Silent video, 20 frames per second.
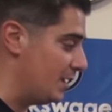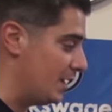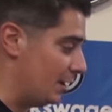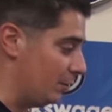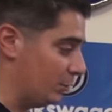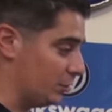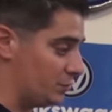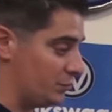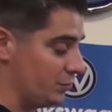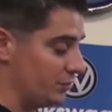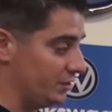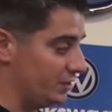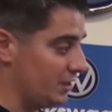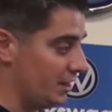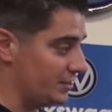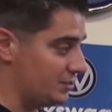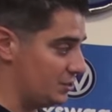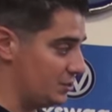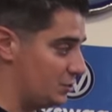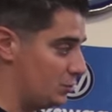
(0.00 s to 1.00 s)
And what's really
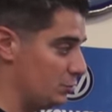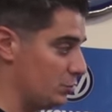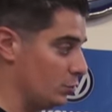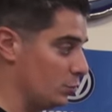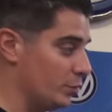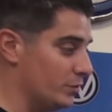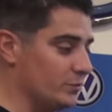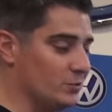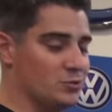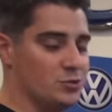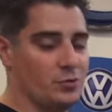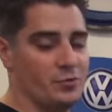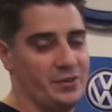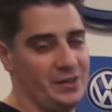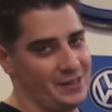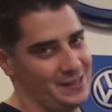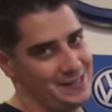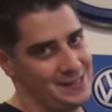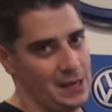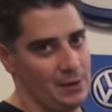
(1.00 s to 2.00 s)
nice is too the window's
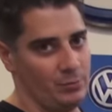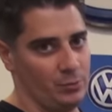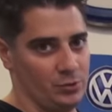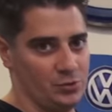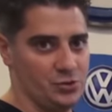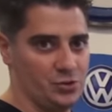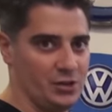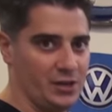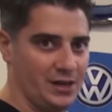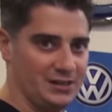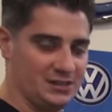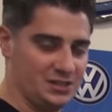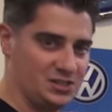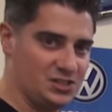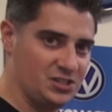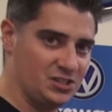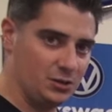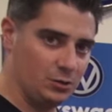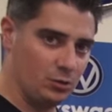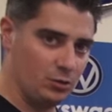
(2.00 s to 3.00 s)
already assembled, so you got the
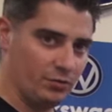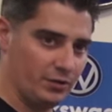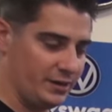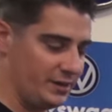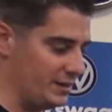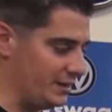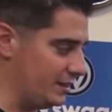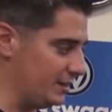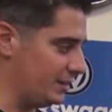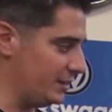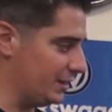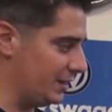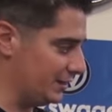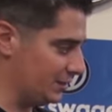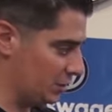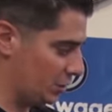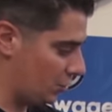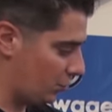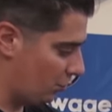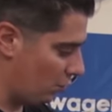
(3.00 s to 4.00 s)
seal already in and you
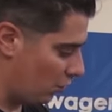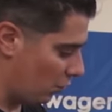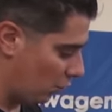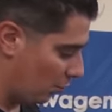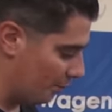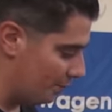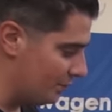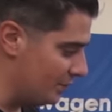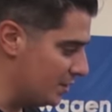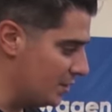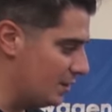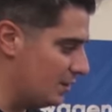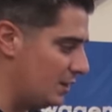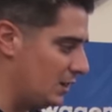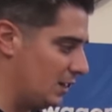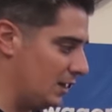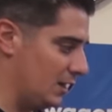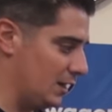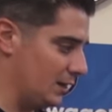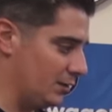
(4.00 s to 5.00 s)
got the chrome
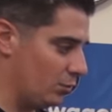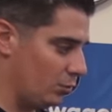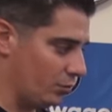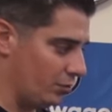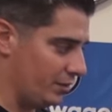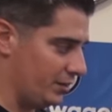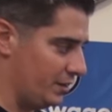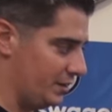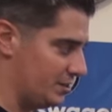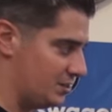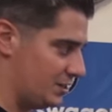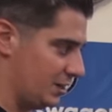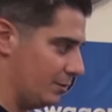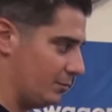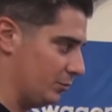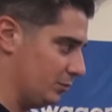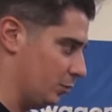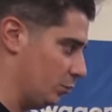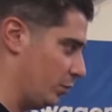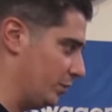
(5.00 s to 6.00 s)
uh, already
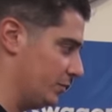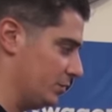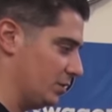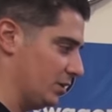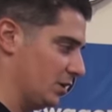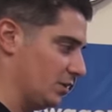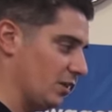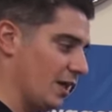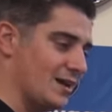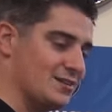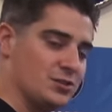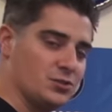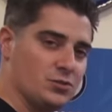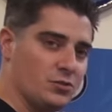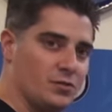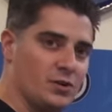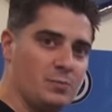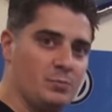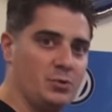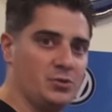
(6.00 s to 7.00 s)
assembled, the window, the glass is
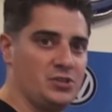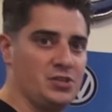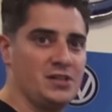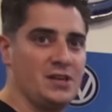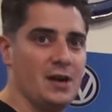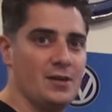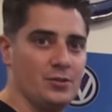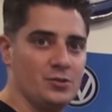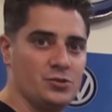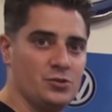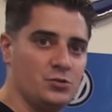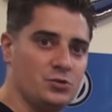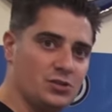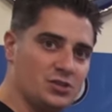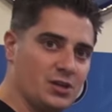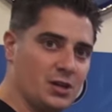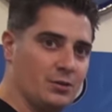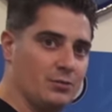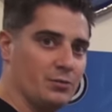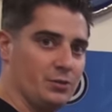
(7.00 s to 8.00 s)
already put together. So you
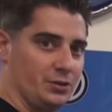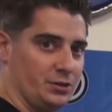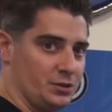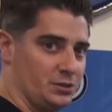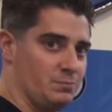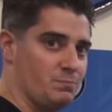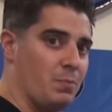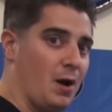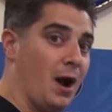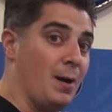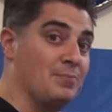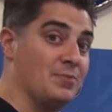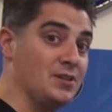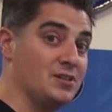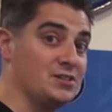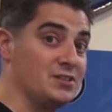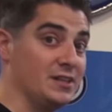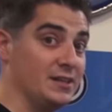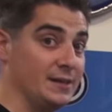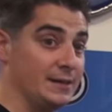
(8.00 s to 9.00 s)
just got to really just pop
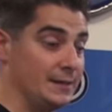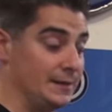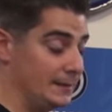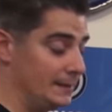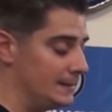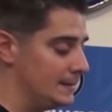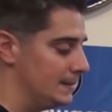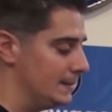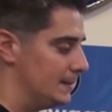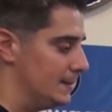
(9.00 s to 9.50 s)
this thing in.